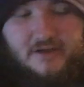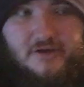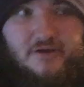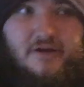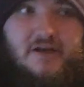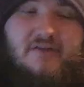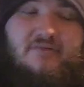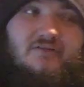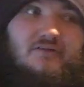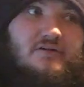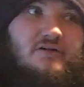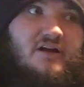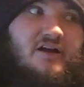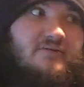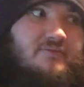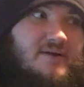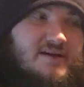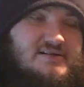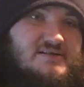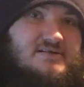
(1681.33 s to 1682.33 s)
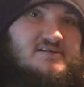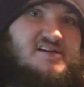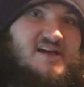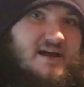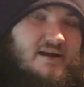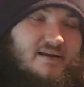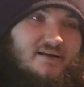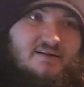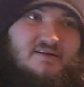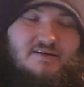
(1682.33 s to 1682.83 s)
You can even direct message
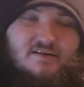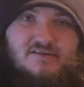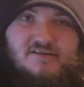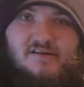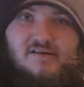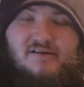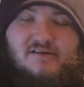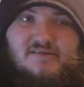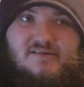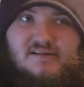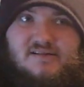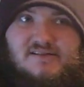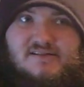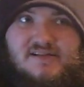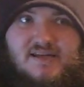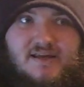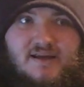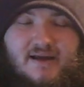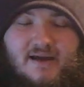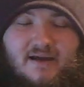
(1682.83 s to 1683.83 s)
at ATGL16,